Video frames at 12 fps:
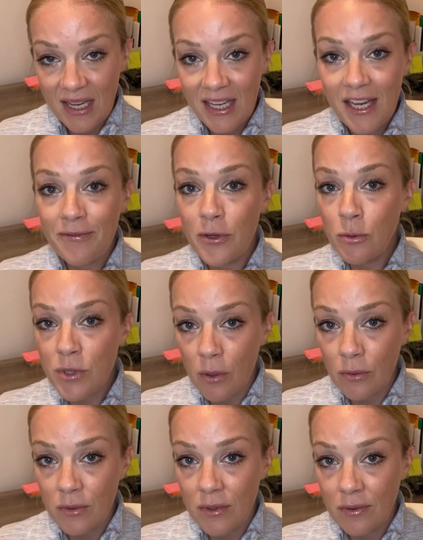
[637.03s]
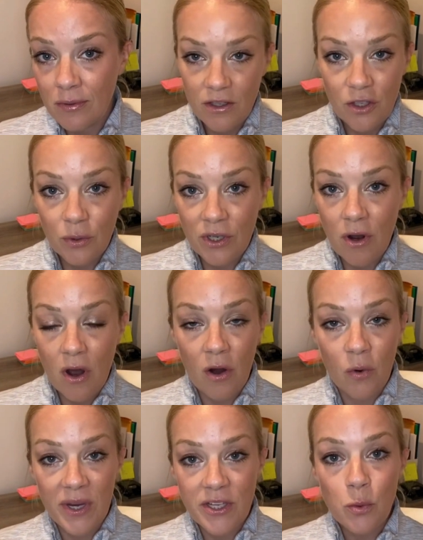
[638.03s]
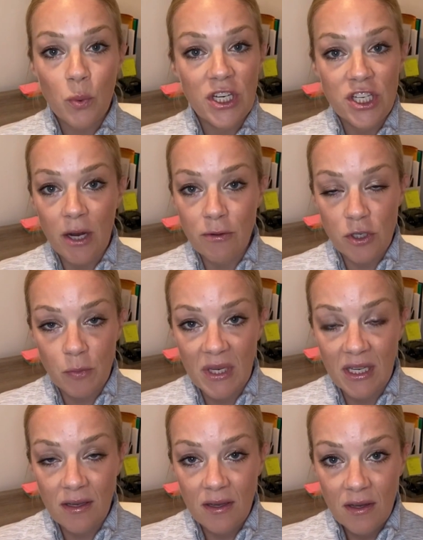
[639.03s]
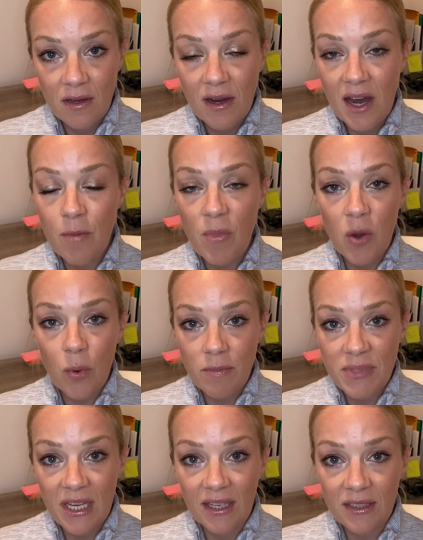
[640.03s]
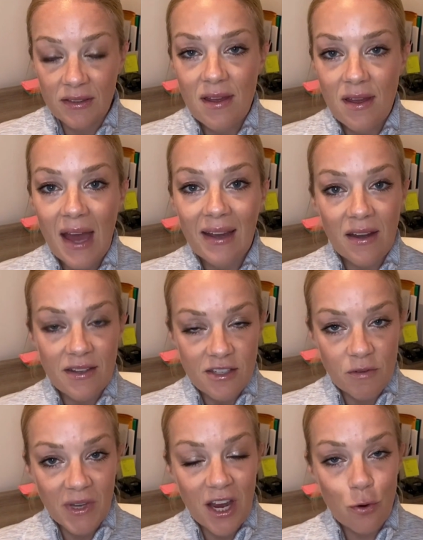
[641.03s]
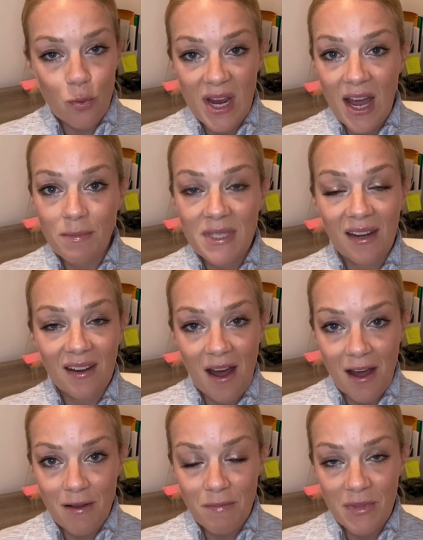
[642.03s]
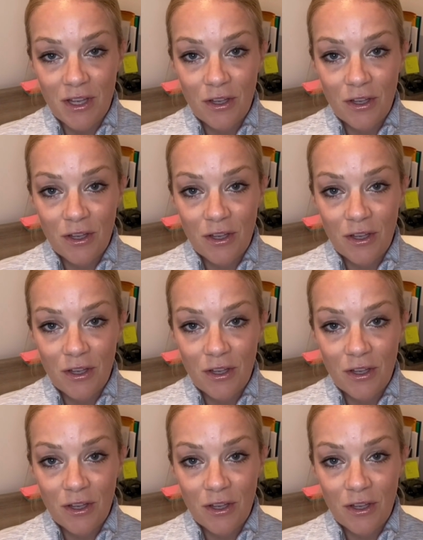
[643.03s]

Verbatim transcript: If you don't, you can always reach out to me on my website at custom care rehab dot com,